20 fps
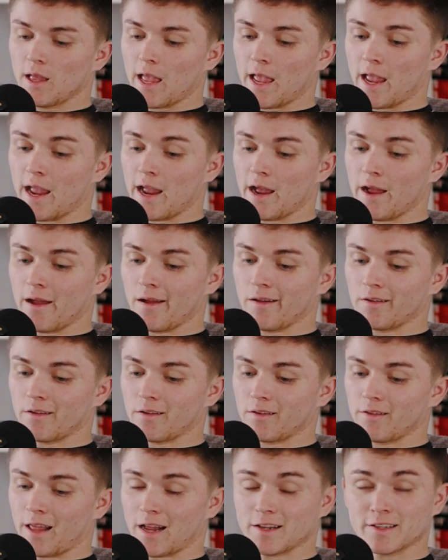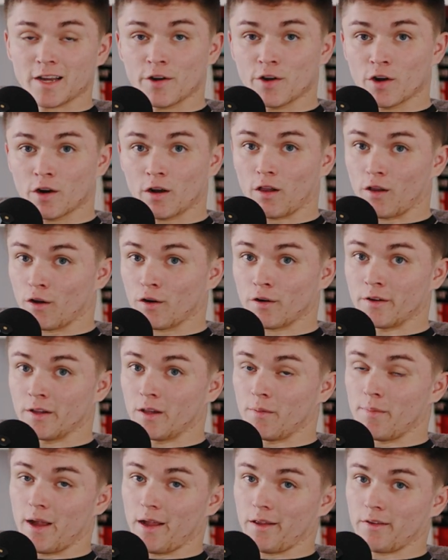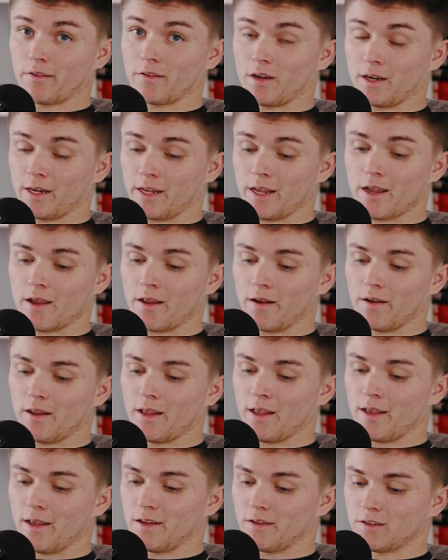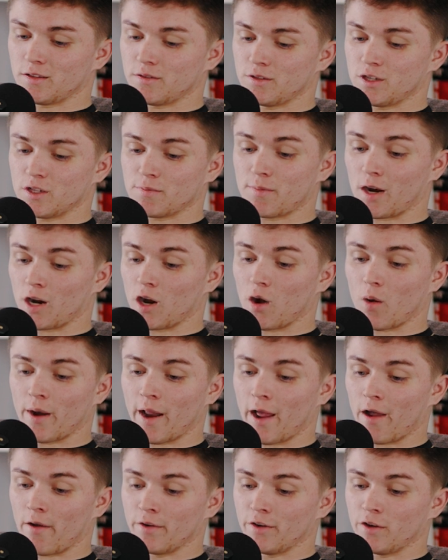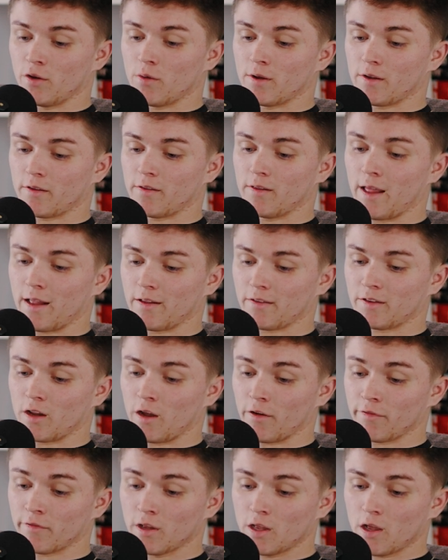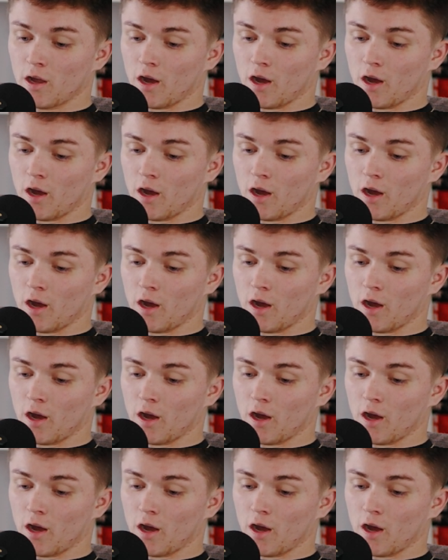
And that's how you're going to learn the best, again, is just by going out and doing that stuff.